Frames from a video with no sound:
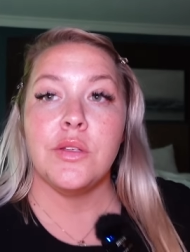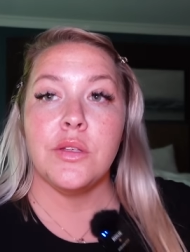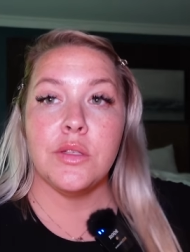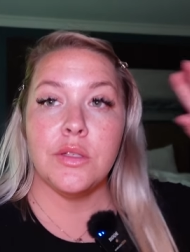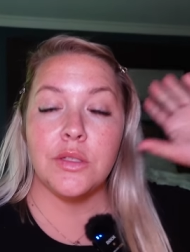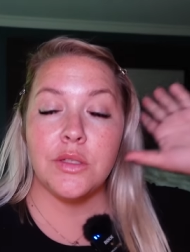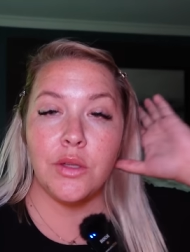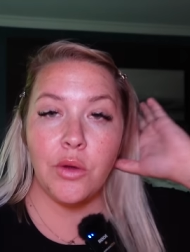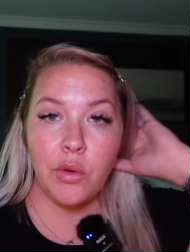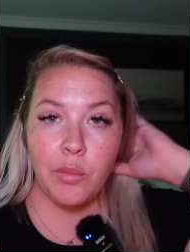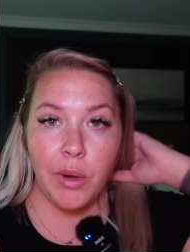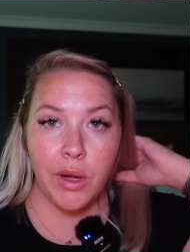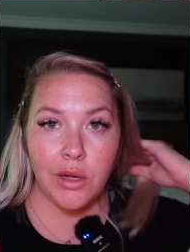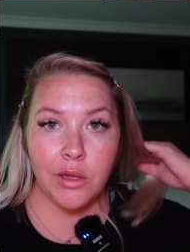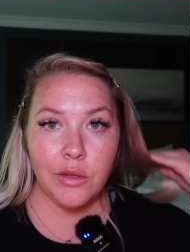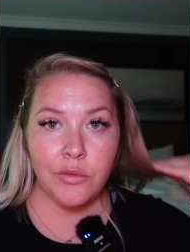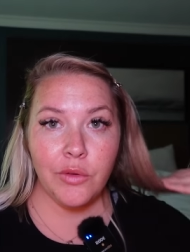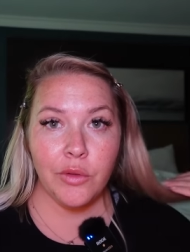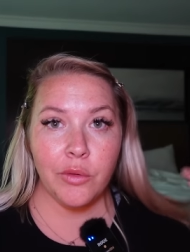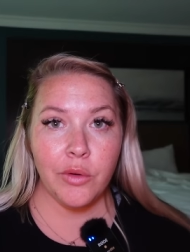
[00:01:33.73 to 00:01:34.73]
So
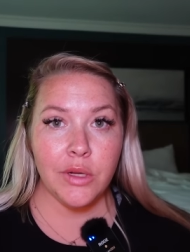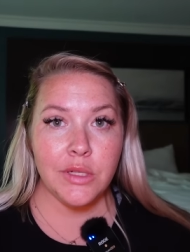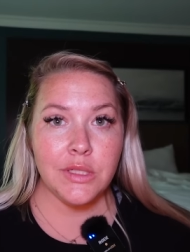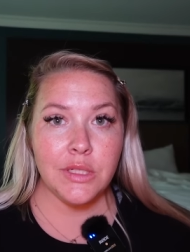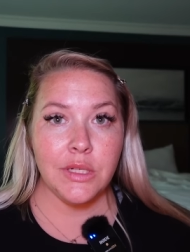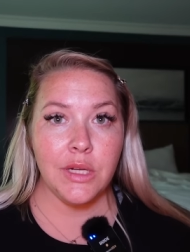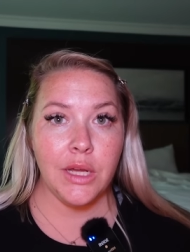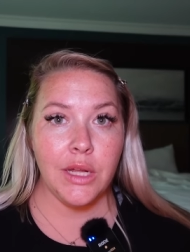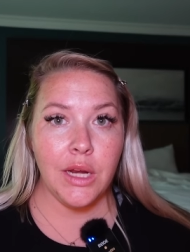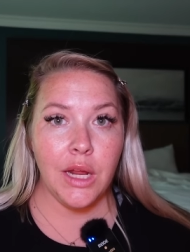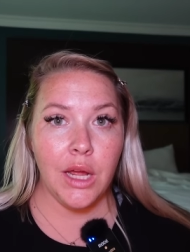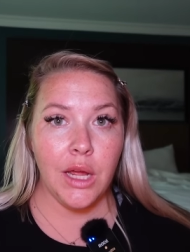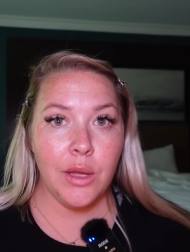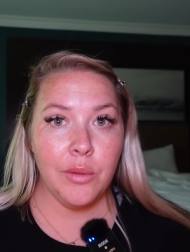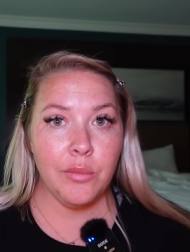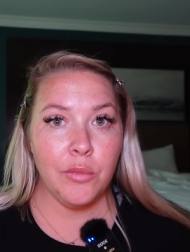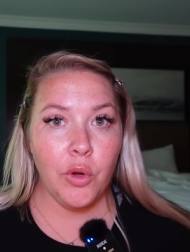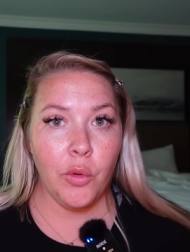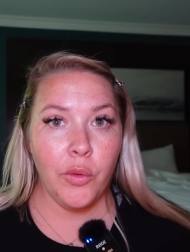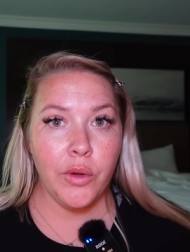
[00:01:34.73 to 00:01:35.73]
apparently for the rest of the night,
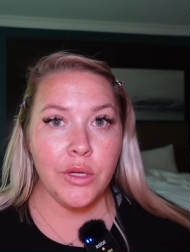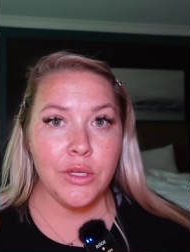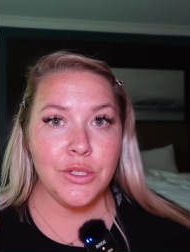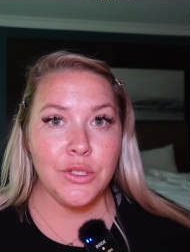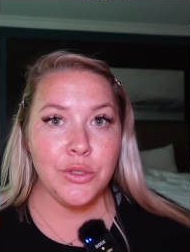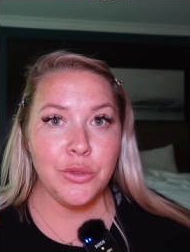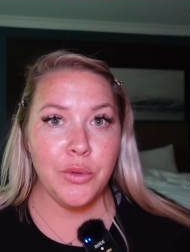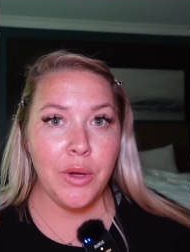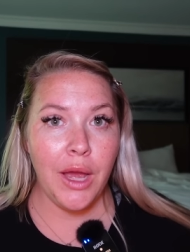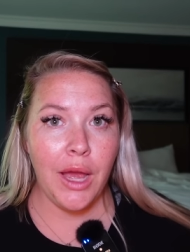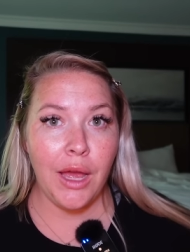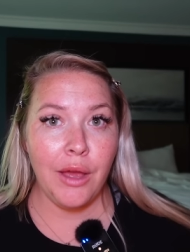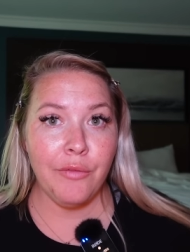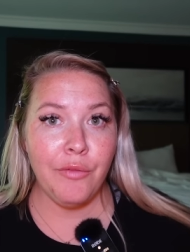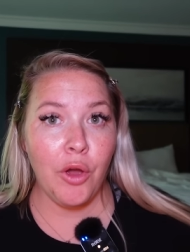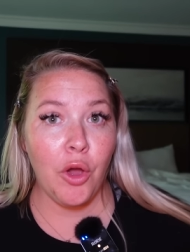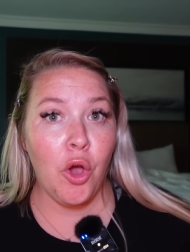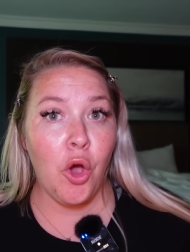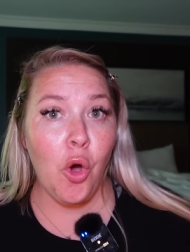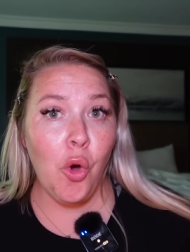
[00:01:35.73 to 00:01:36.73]
I'm going to
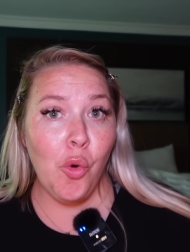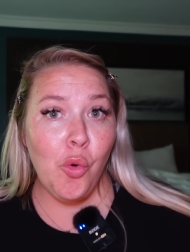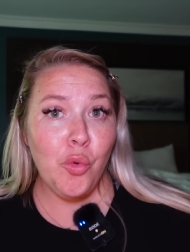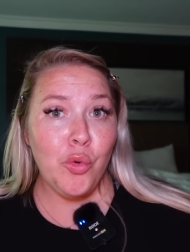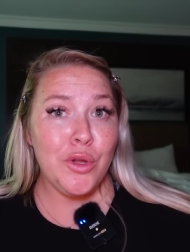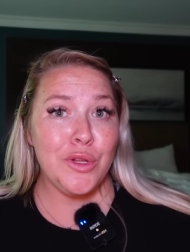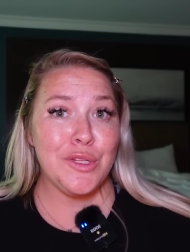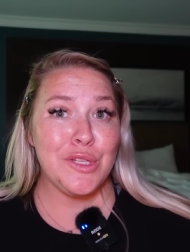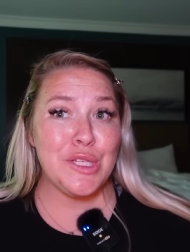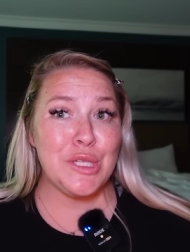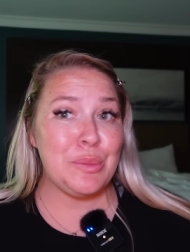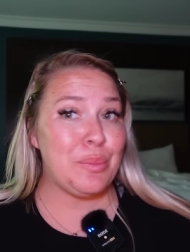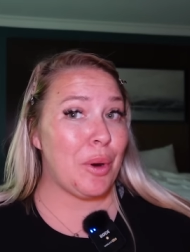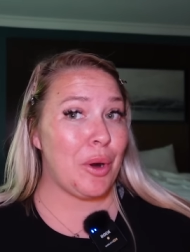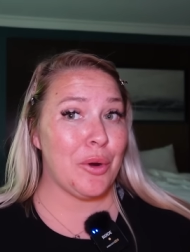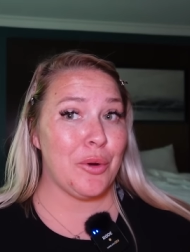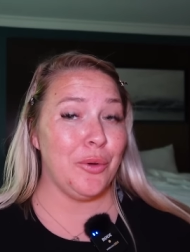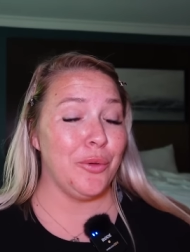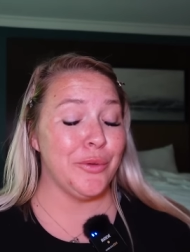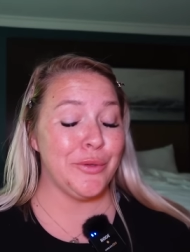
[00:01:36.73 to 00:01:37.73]
have gold
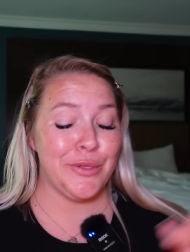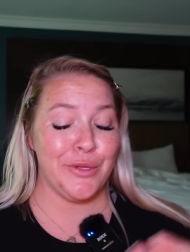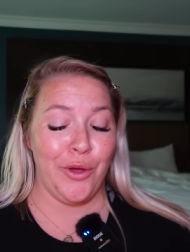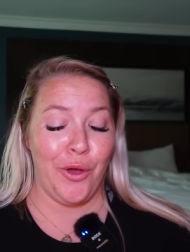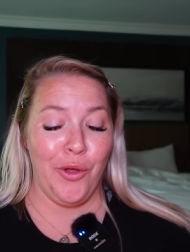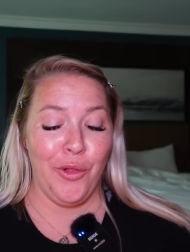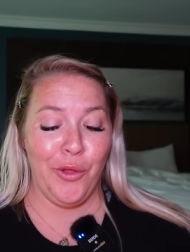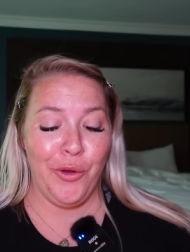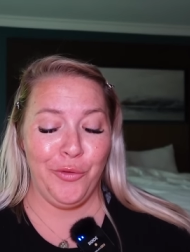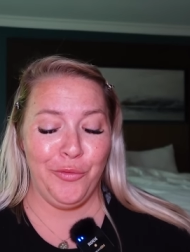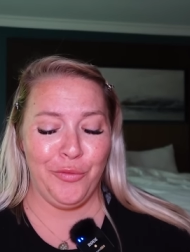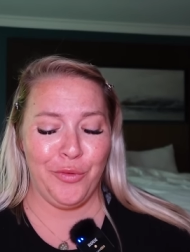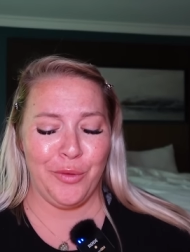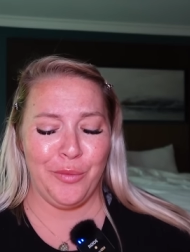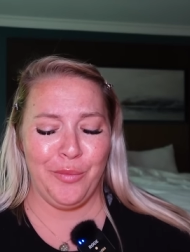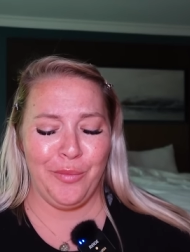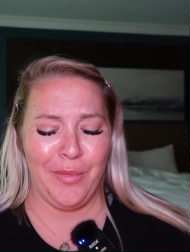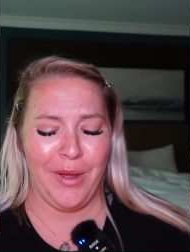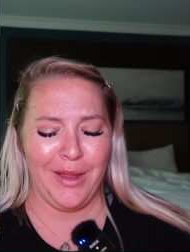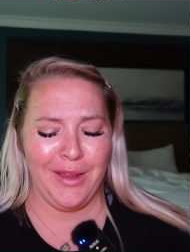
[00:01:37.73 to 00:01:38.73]
sparkles all over
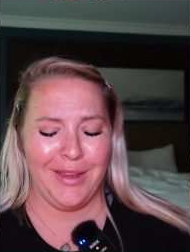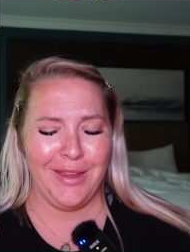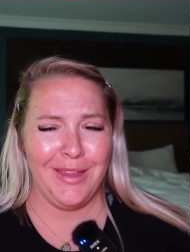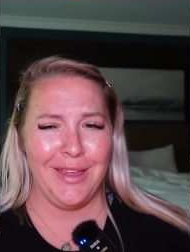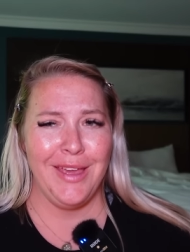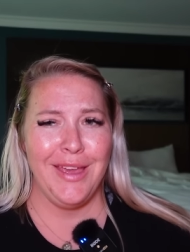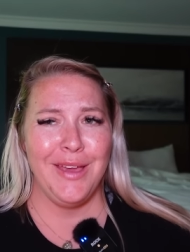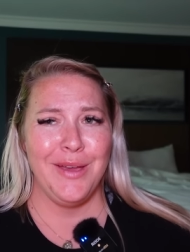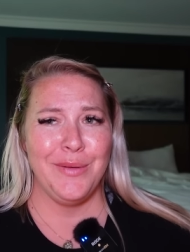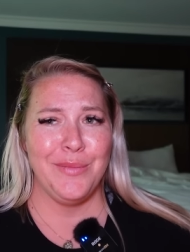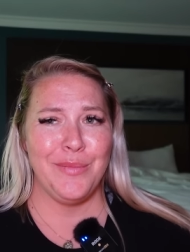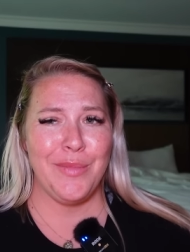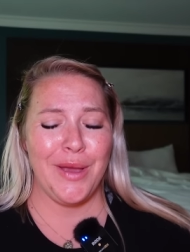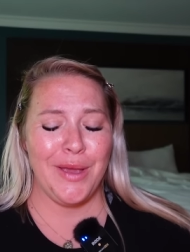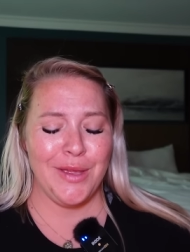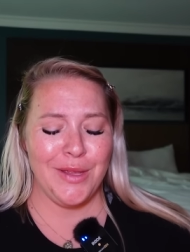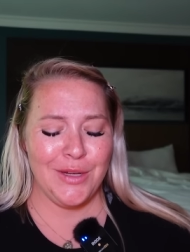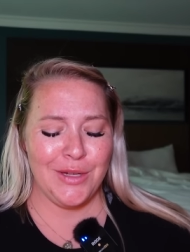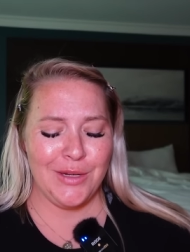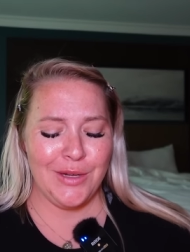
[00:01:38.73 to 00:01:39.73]

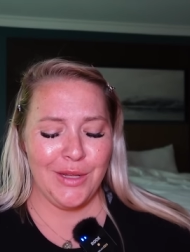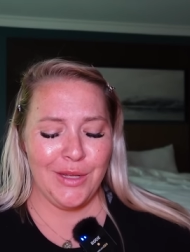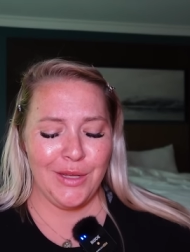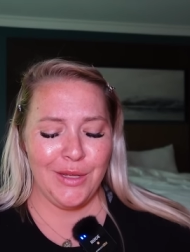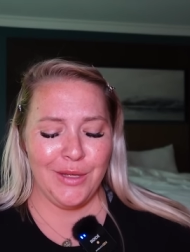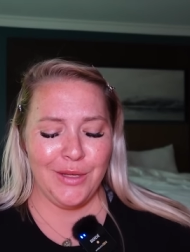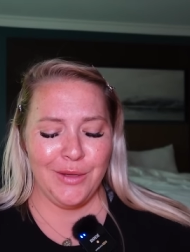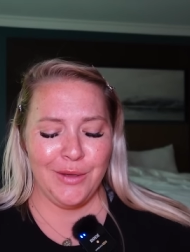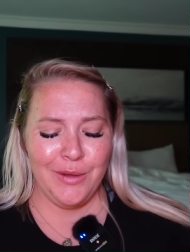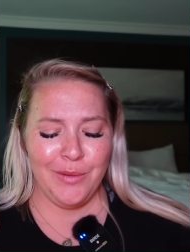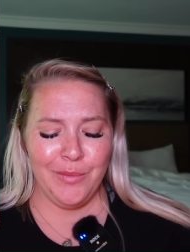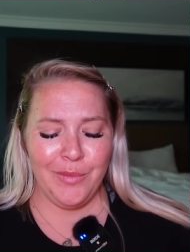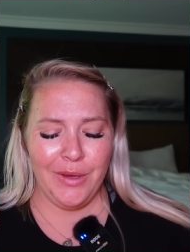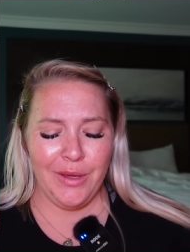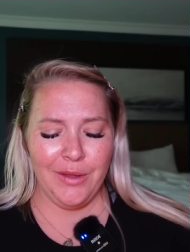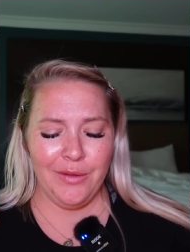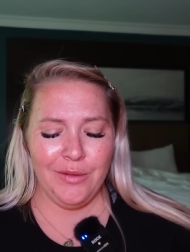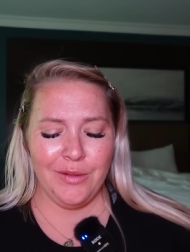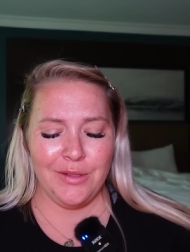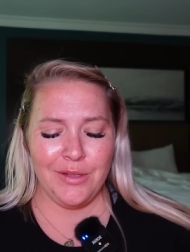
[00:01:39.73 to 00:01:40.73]
my
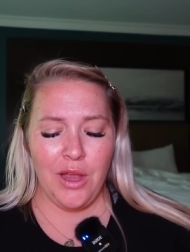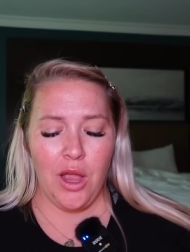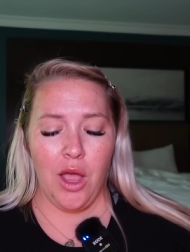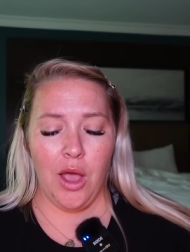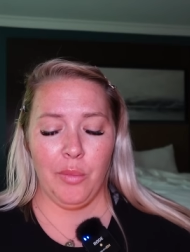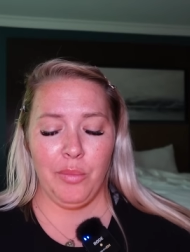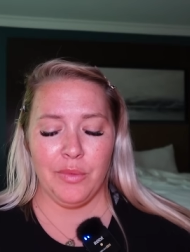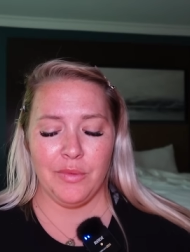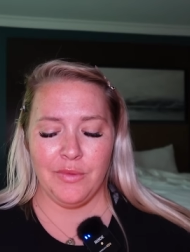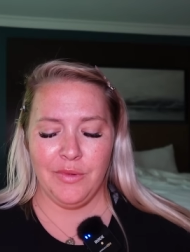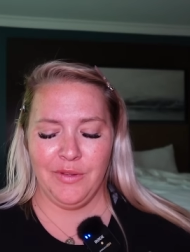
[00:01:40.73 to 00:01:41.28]
top.